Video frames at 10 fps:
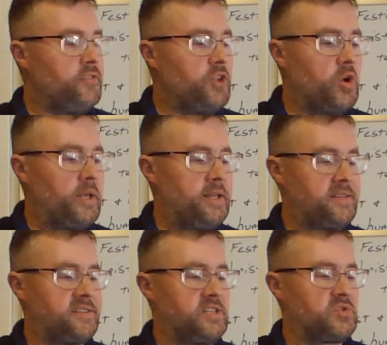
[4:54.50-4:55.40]
No
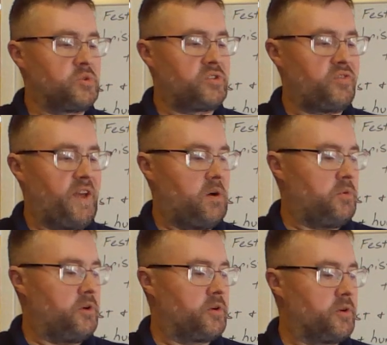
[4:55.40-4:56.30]
innocence was
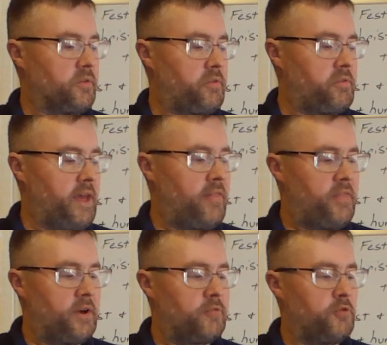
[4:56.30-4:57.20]
found on earth, and
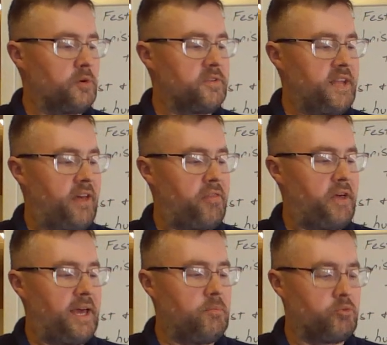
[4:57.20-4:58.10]
therefore death
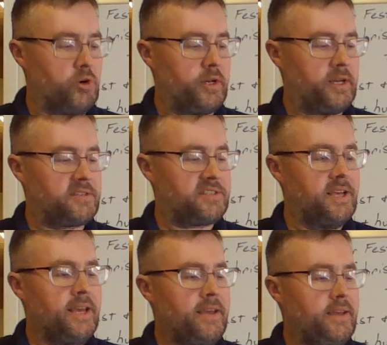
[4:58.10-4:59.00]
had brought
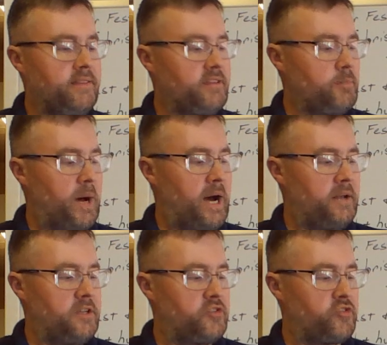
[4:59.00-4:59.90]
us into
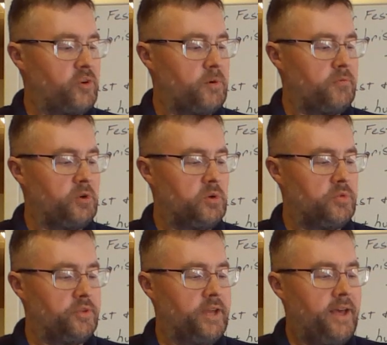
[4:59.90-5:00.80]
bondage from of
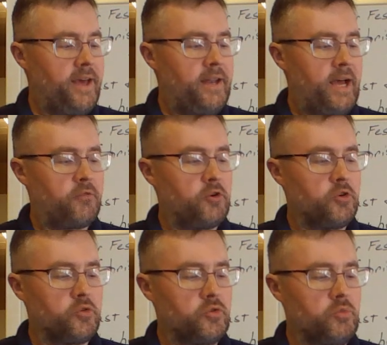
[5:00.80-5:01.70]
old, and ever
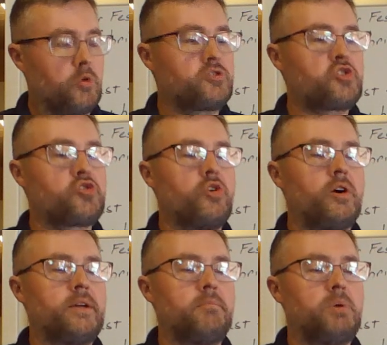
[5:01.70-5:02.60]
grew more
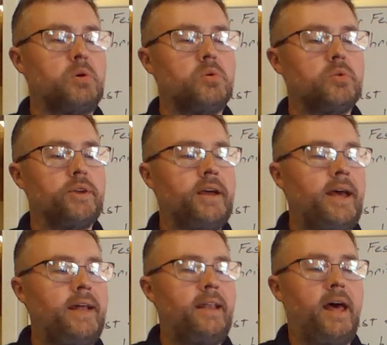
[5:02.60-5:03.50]
strong and bold,
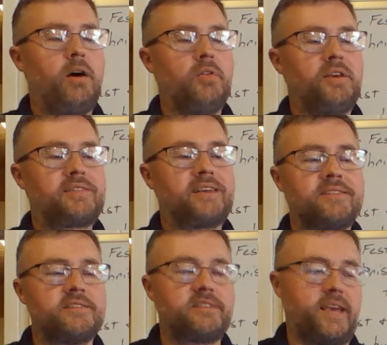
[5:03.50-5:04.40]
and held
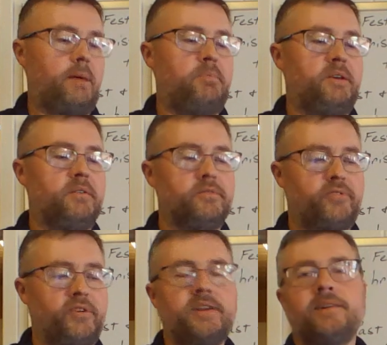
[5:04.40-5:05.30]
as its
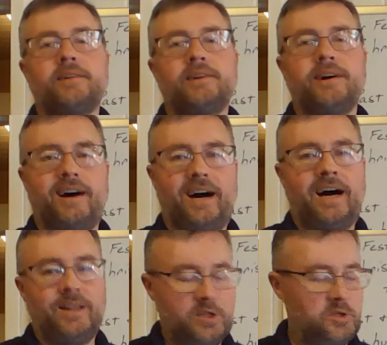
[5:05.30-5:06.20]
captive.
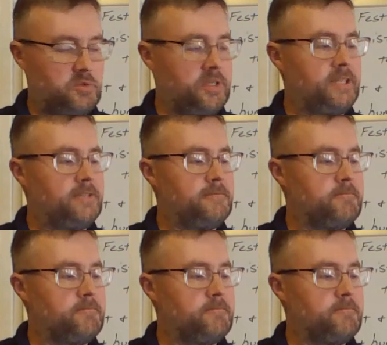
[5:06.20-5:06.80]
Alleluia.